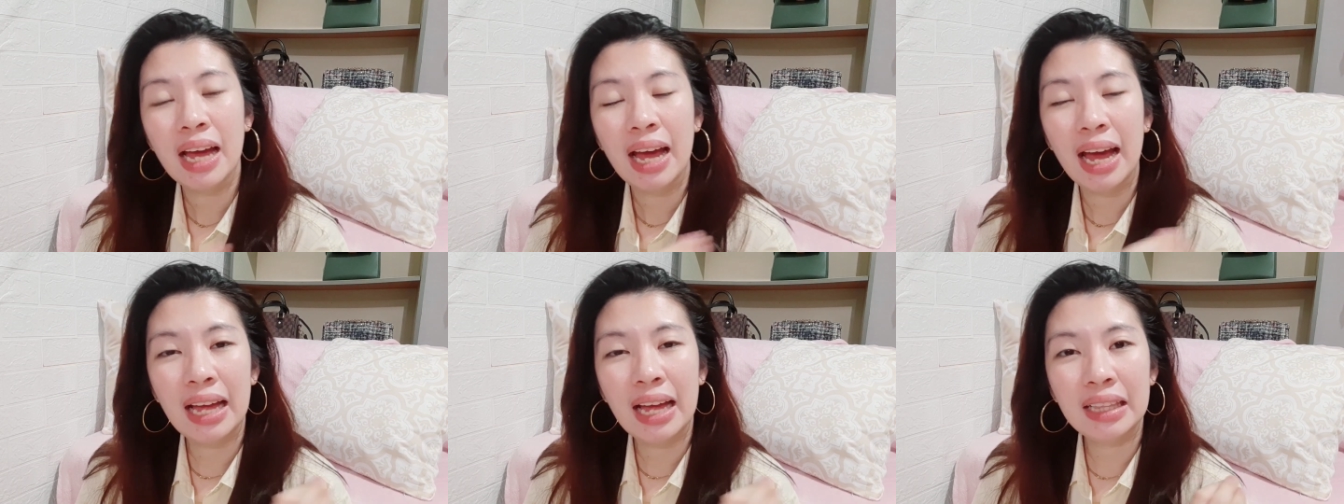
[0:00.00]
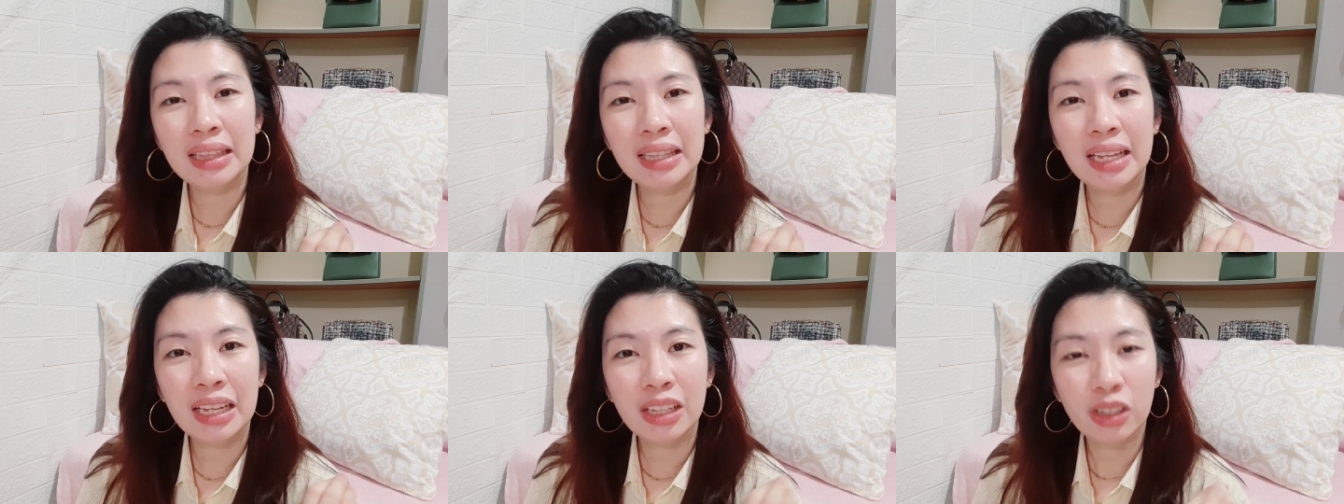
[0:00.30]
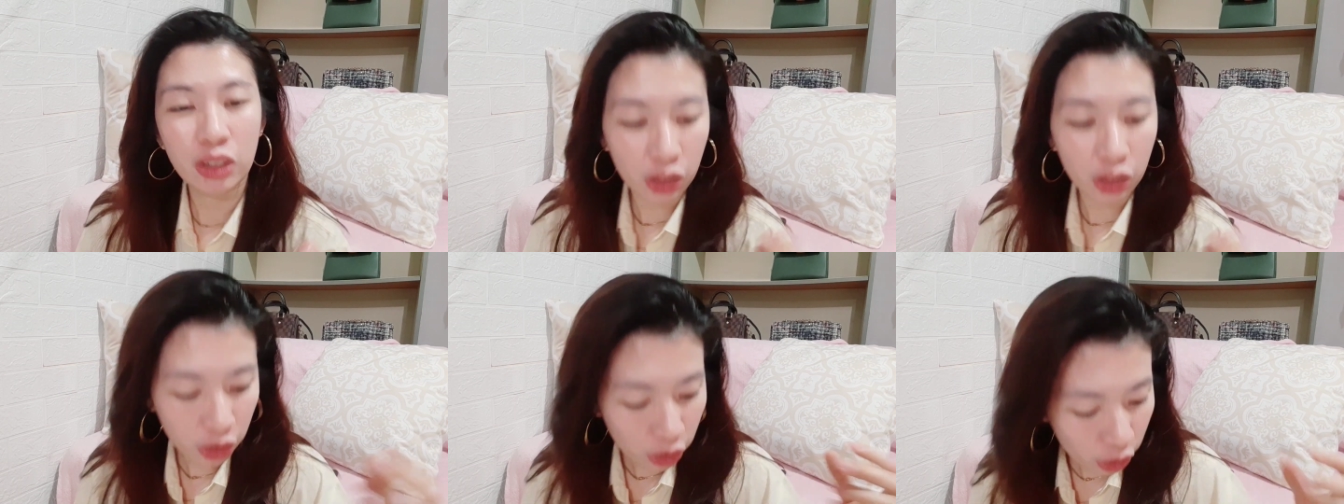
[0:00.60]
And
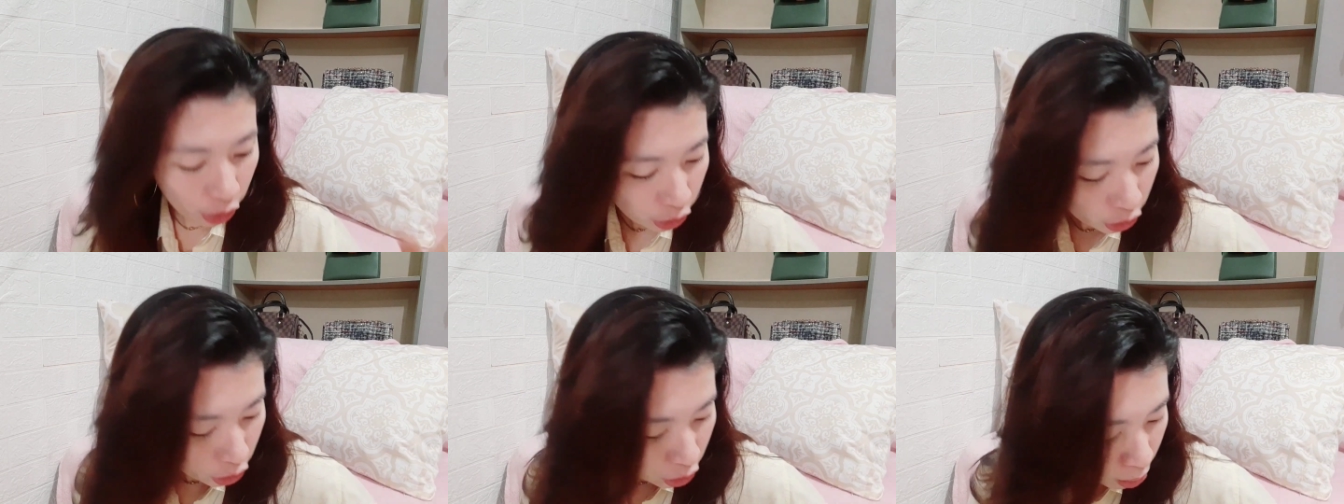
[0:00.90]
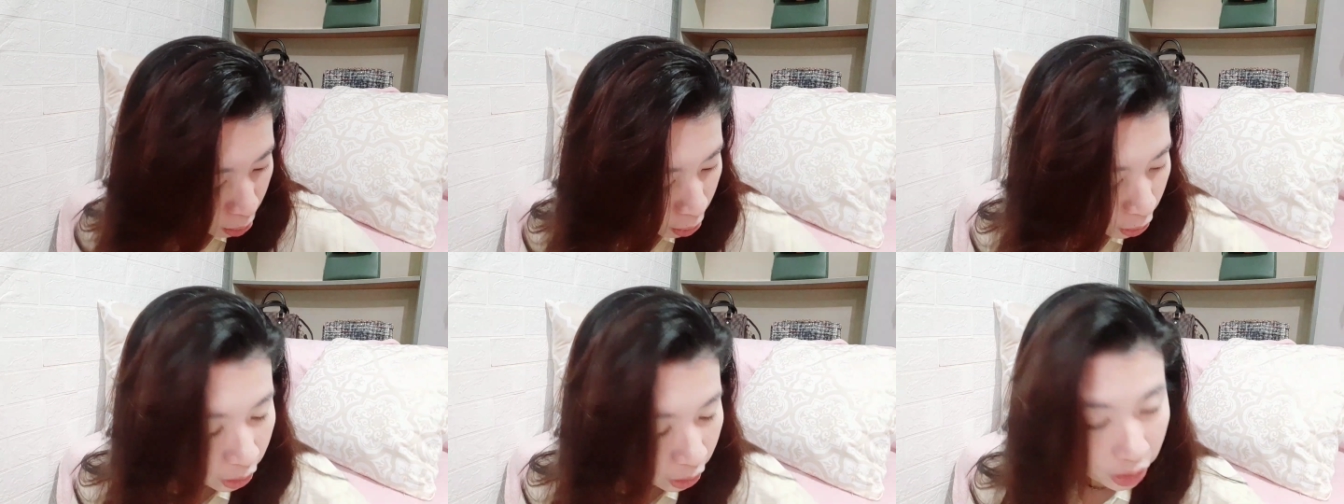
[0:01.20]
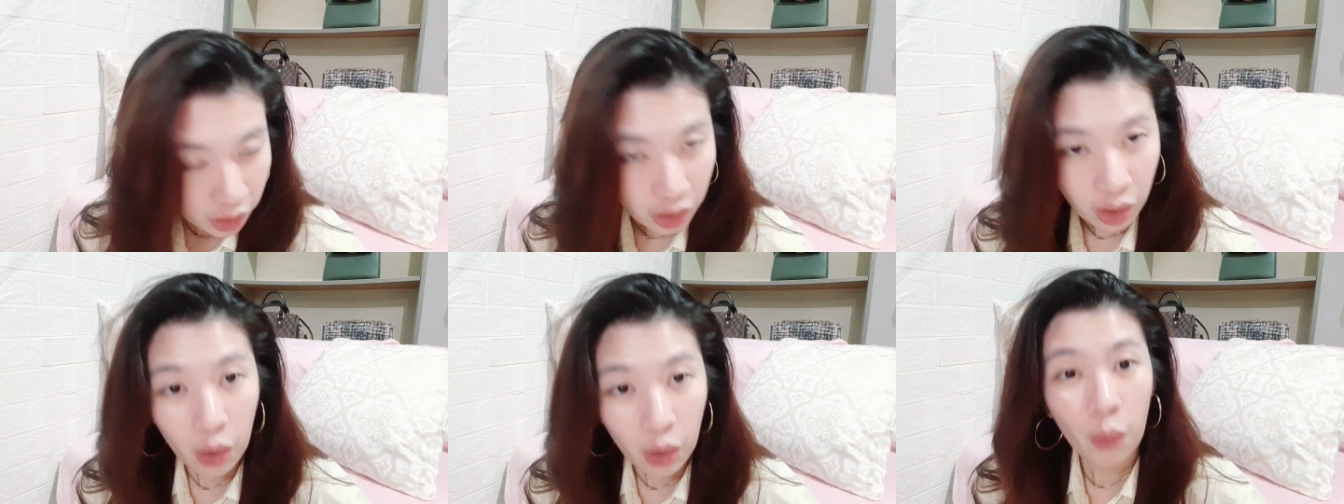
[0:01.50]
then you're going to
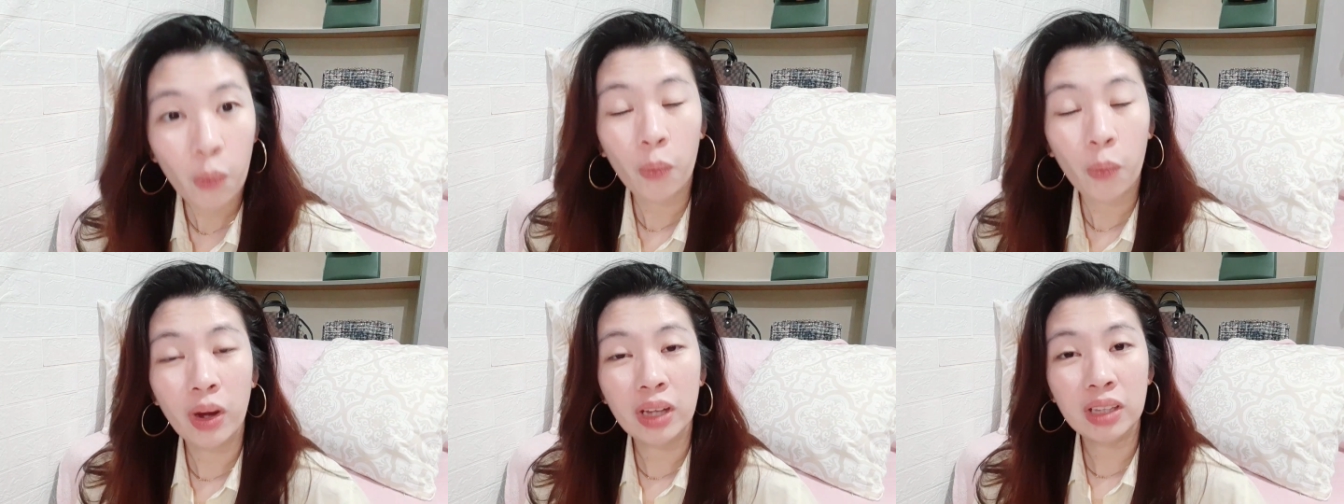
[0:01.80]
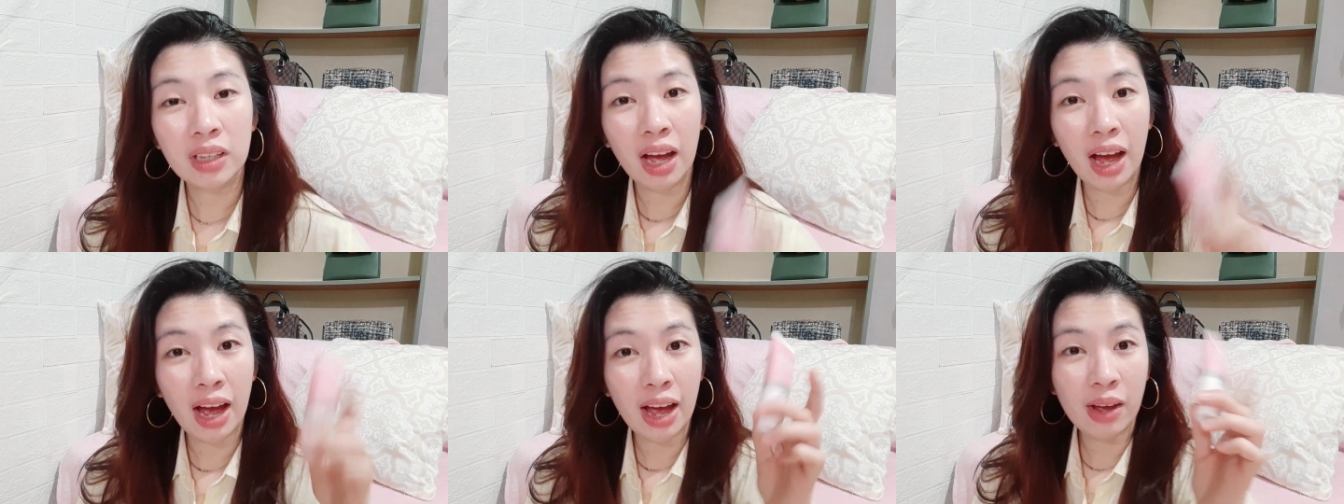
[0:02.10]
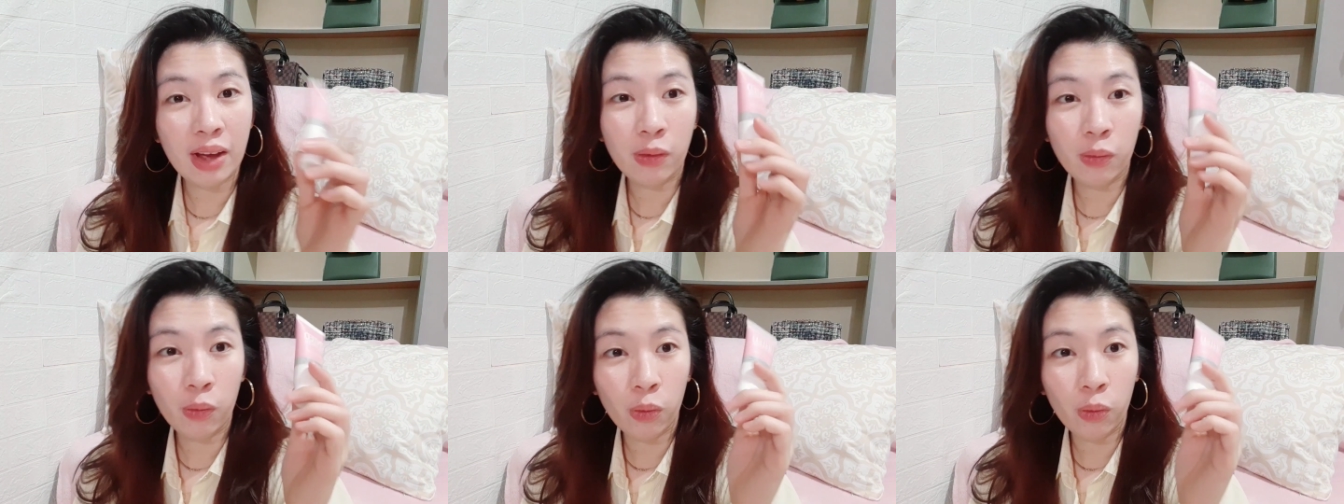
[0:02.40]
put what I